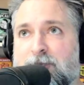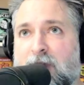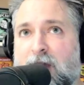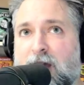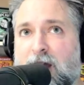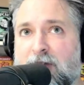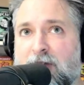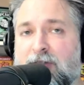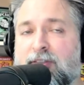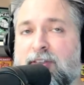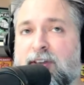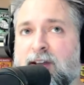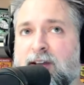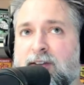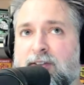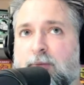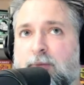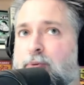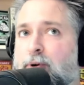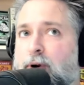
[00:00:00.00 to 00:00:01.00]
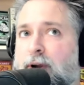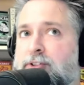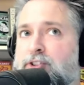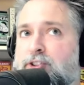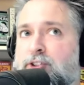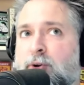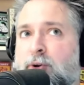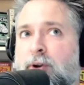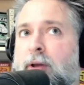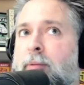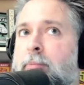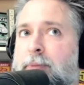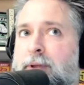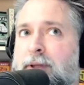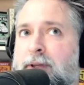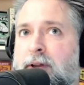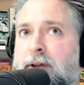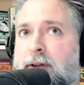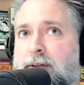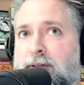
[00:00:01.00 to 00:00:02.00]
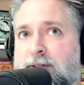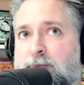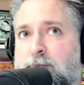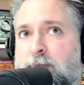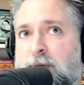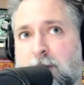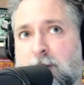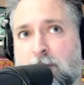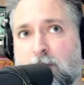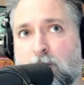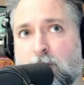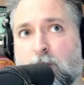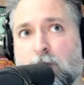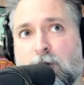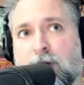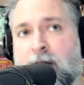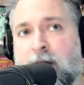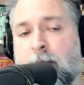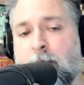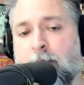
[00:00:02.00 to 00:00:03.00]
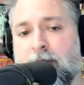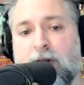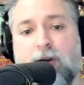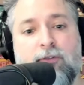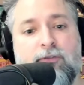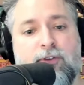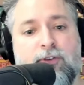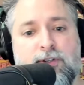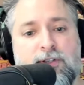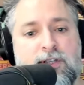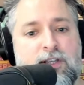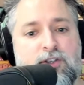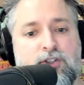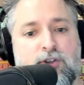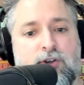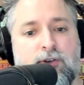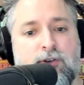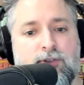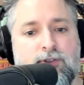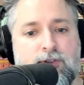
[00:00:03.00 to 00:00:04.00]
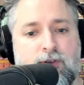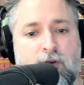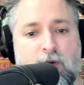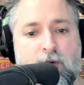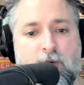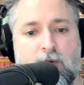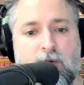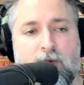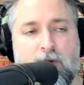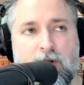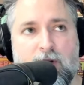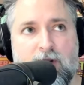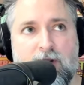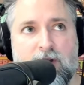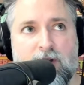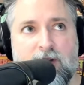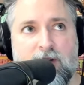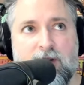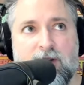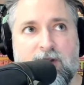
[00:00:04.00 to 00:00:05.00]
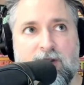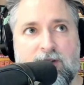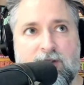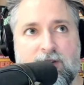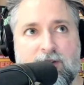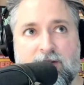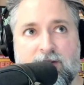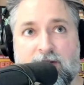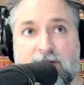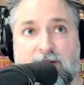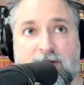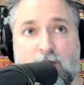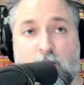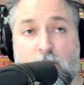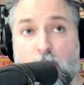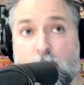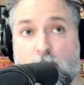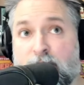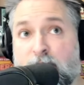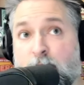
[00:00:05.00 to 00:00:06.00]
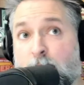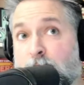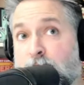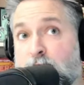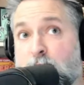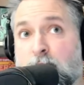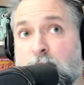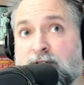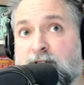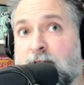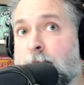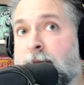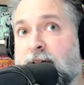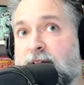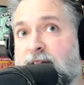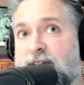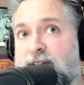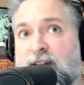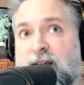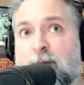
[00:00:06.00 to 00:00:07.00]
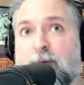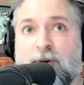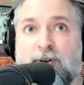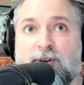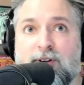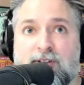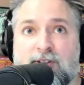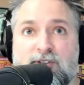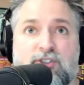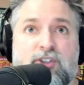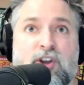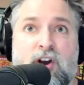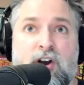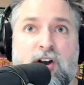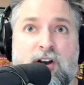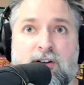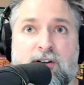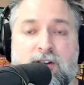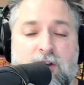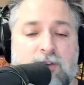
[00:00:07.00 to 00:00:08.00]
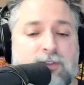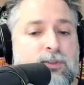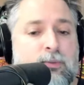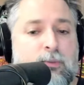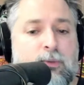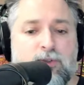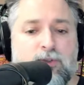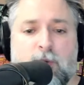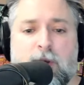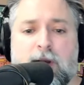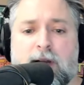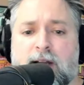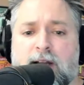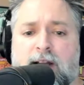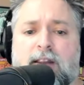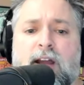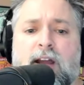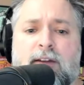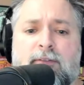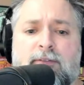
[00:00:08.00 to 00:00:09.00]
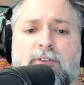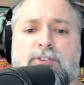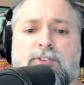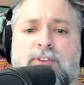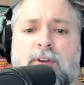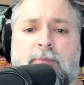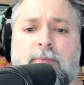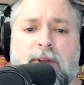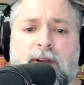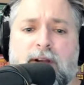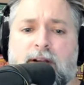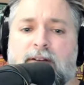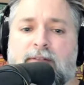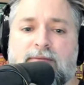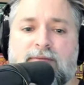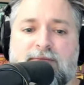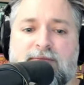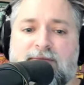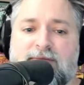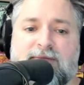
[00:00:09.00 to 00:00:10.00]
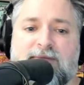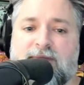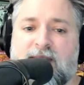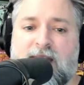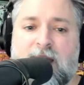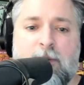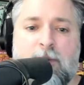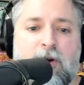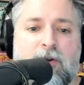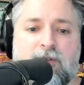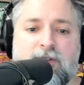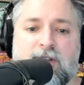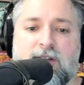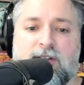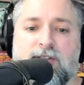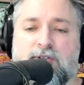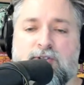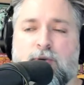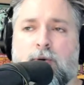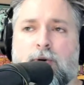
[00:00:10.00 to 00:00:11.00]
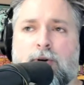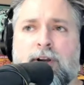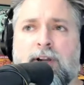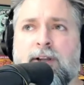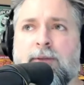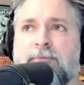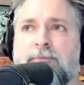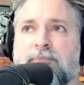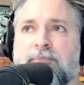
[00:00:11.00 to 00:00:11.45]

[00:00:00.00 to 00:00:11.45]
I think the press showed up because people were camping out for t-shirts. So, or they were doing something in the neighborhood and saw customers waiting in line for something and came out and did a story.